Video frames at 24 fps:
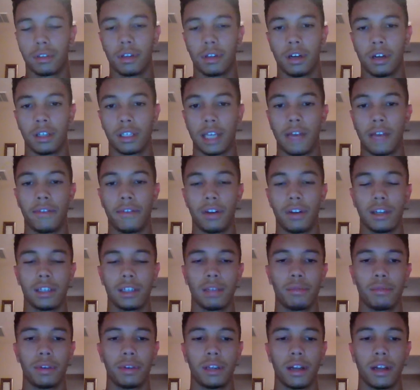unsafe it is
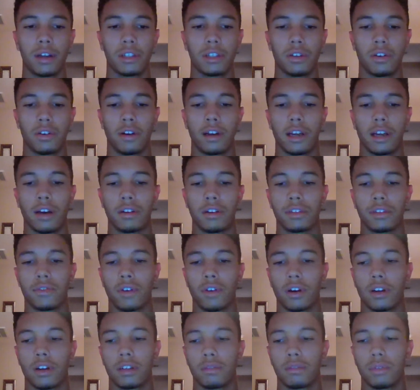to be in Arizona right now as
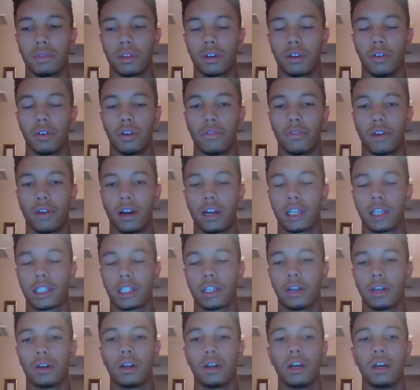far as with coronavirus.
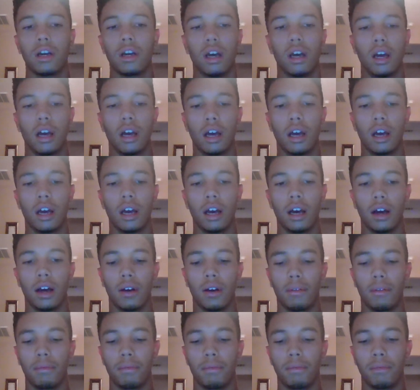So
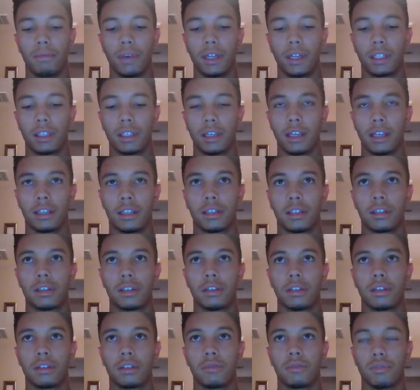um, it's
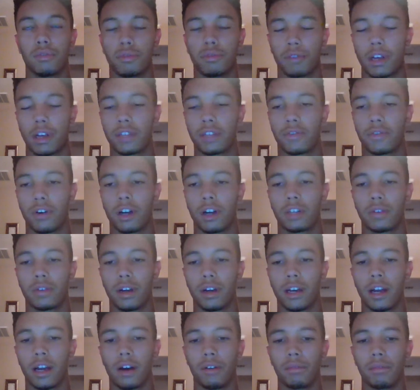it's as far as
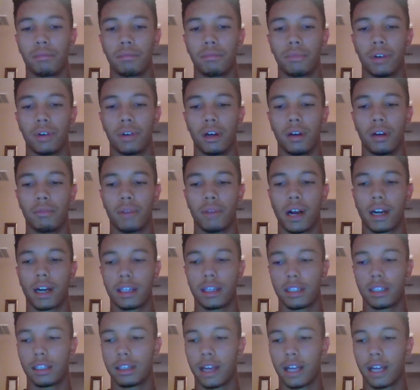right now, um,
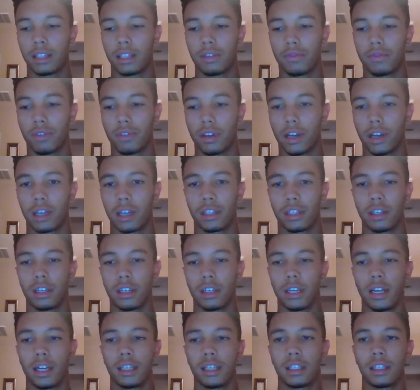practice is canceled for the next
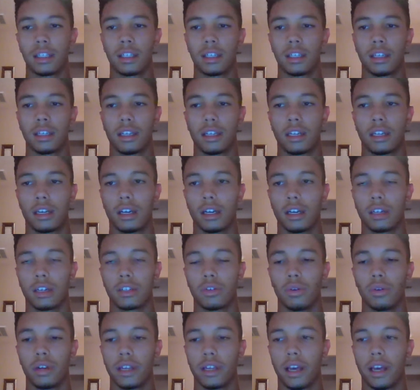30 days or
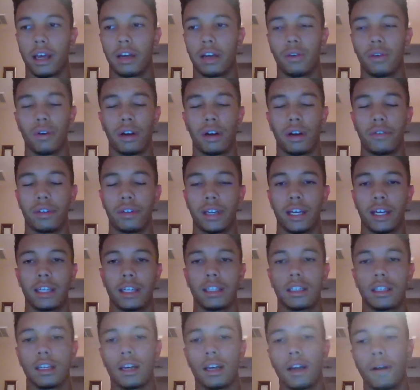28 or whatever
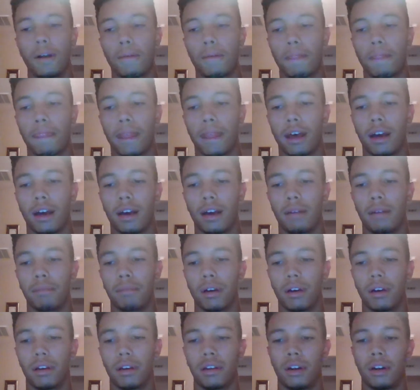days. Um,
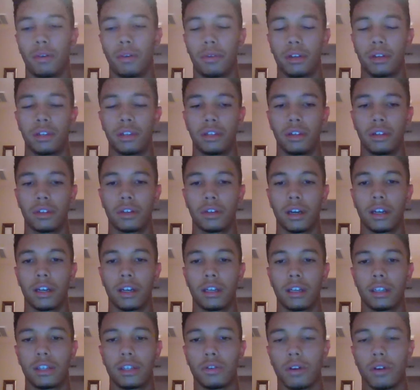but you know, we still try to
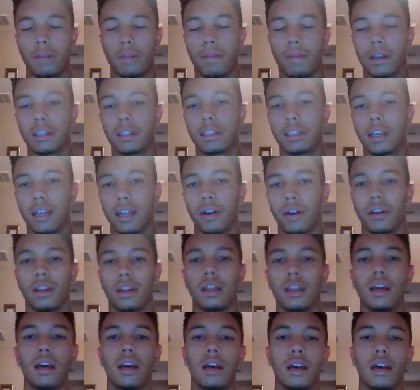do our best to get out and